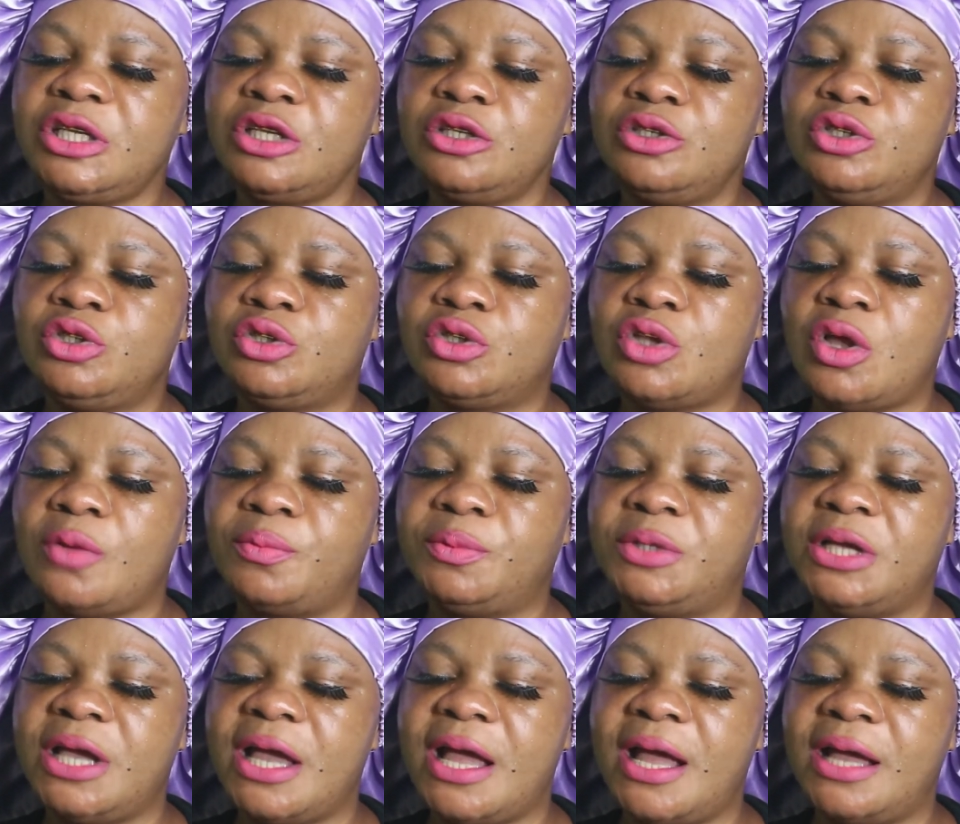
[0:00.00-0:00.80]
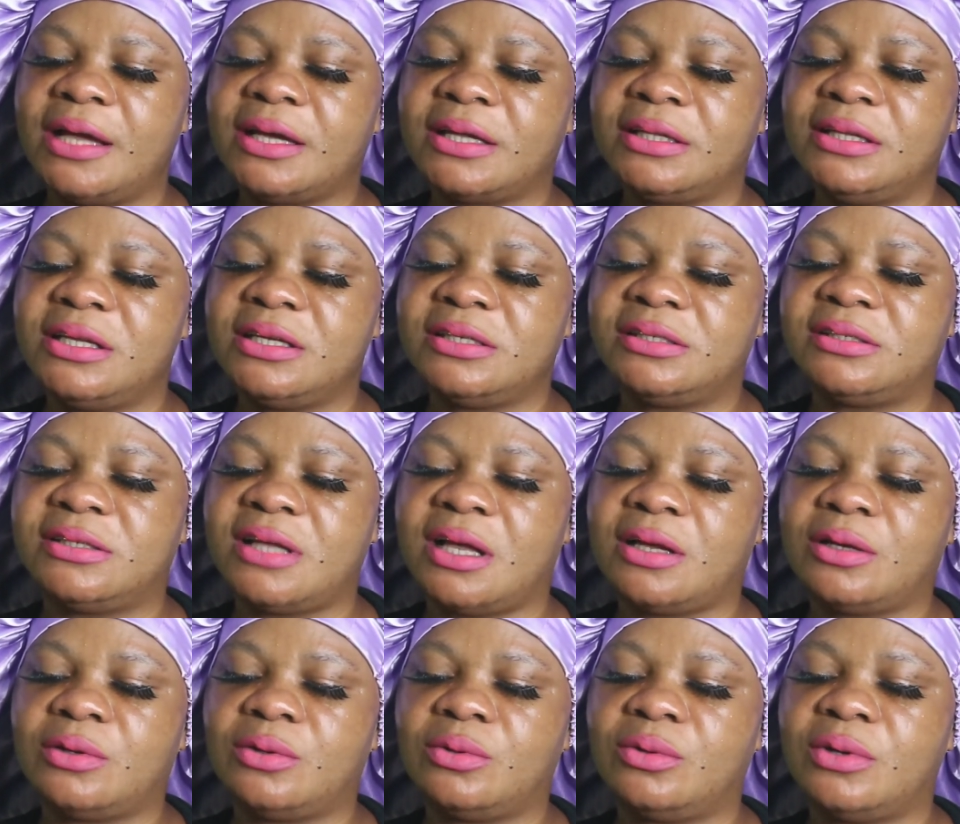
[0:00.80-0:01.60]
stop the acne
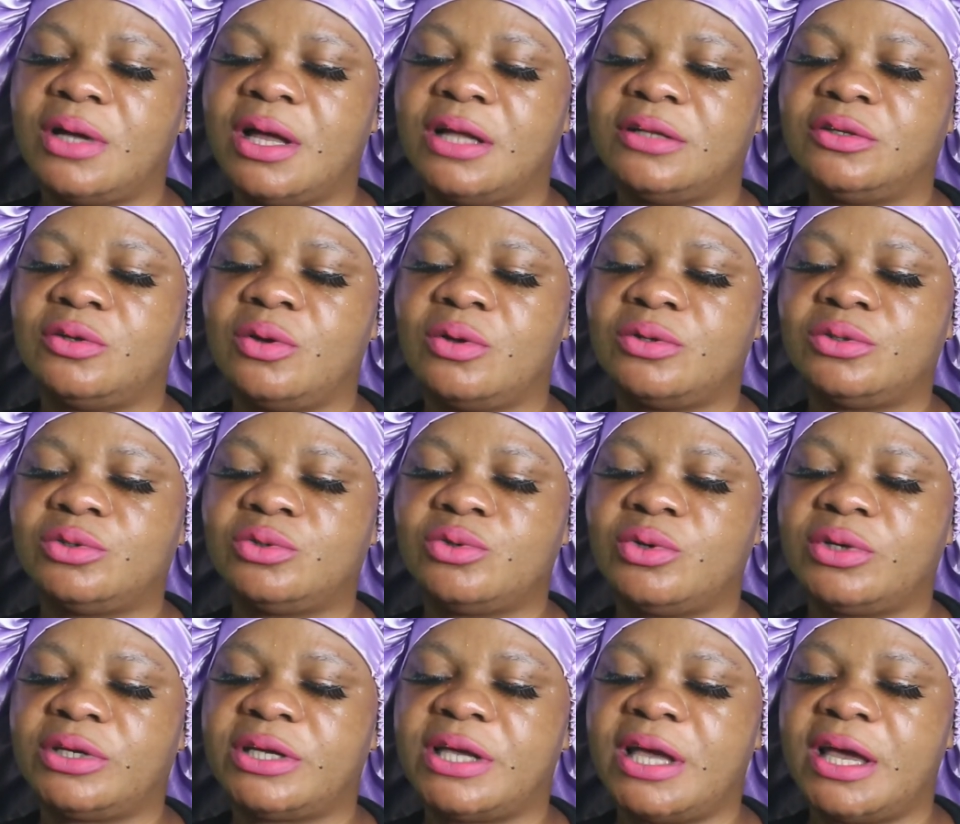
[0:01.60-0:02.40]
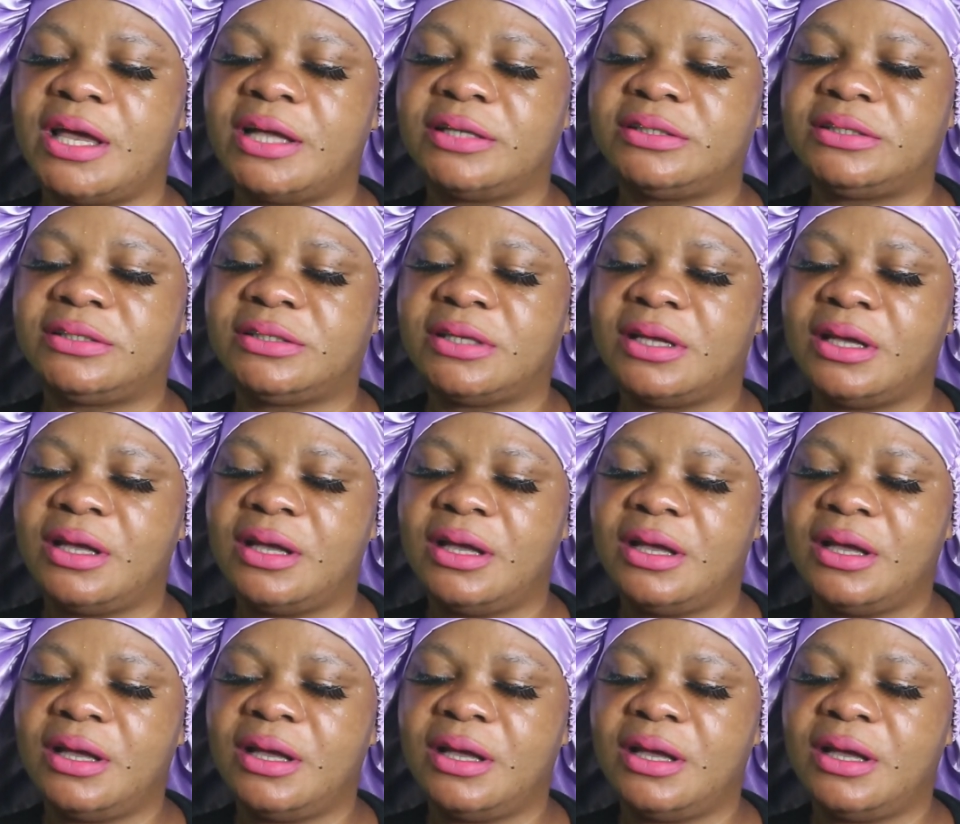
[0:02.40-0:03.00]
circle and also get